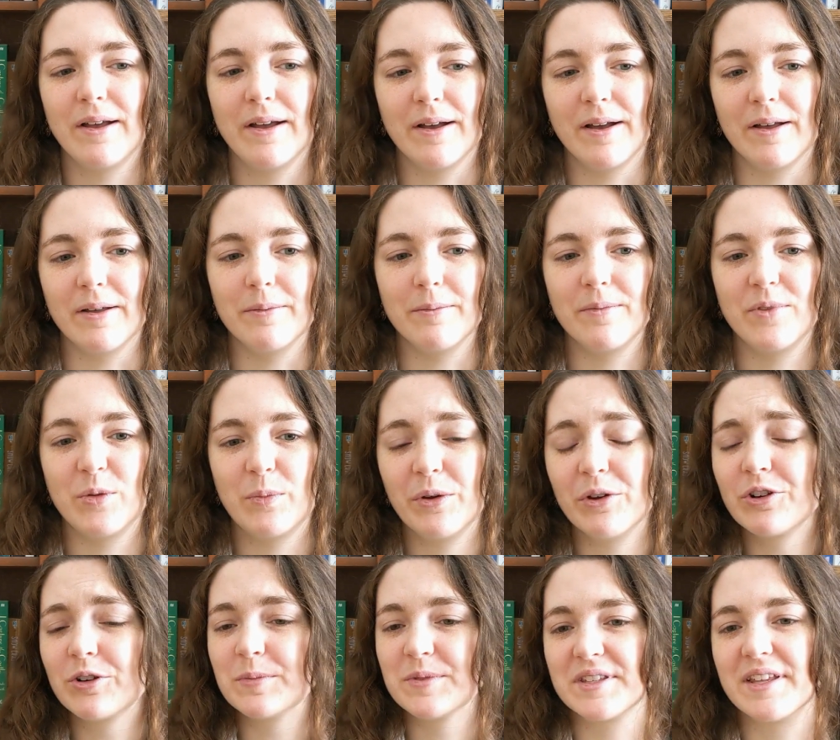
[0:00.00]
the
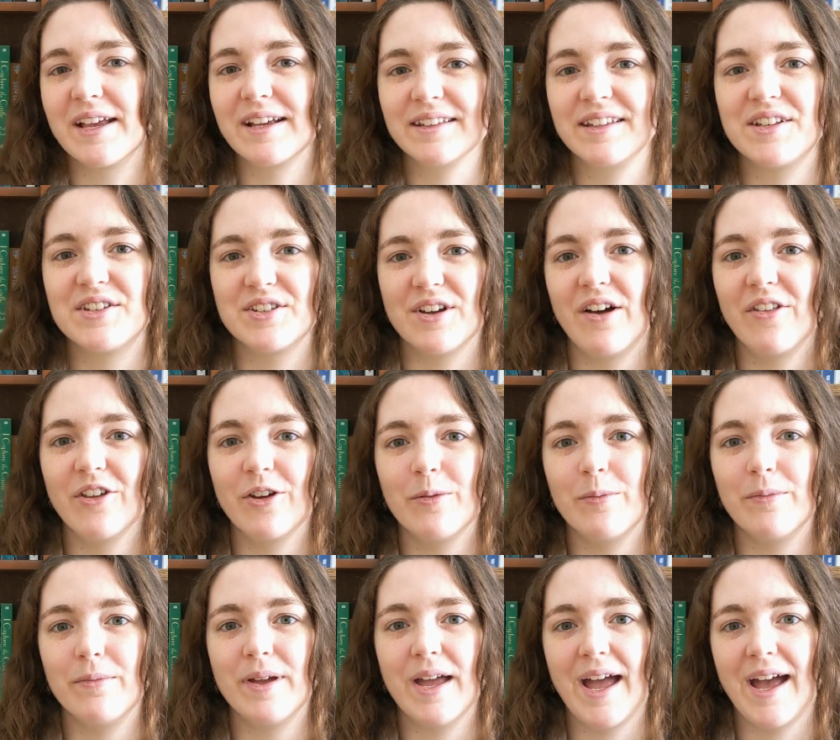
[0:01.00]
Pilgrims likely saw
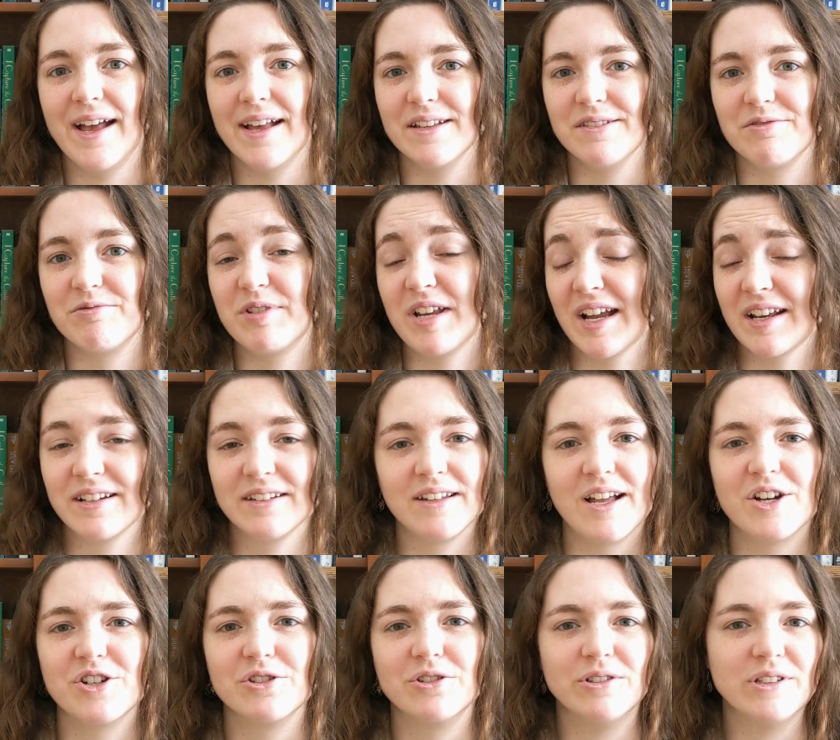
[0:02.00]
them as
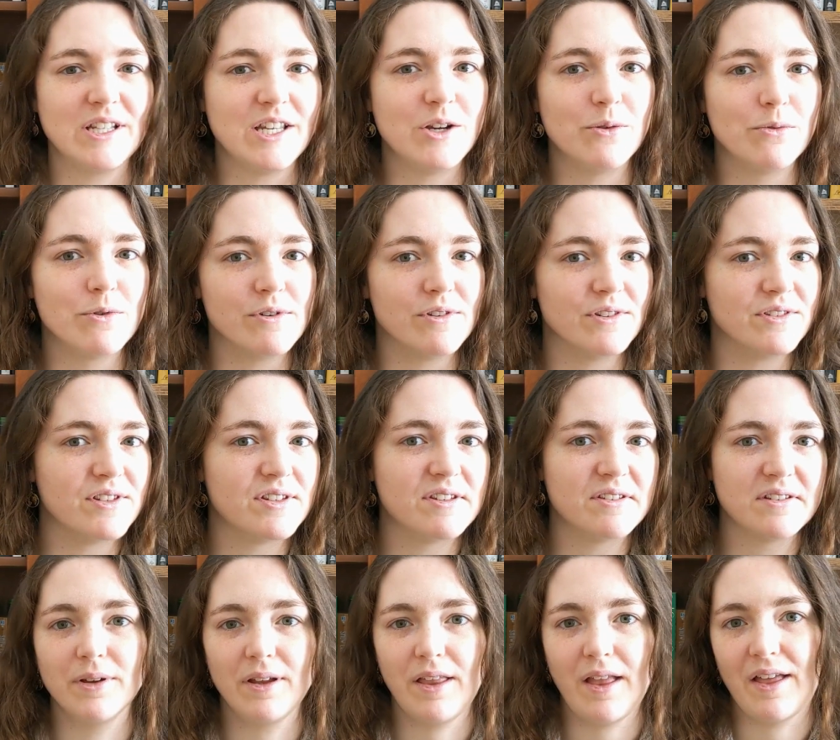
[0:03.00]
technological equals.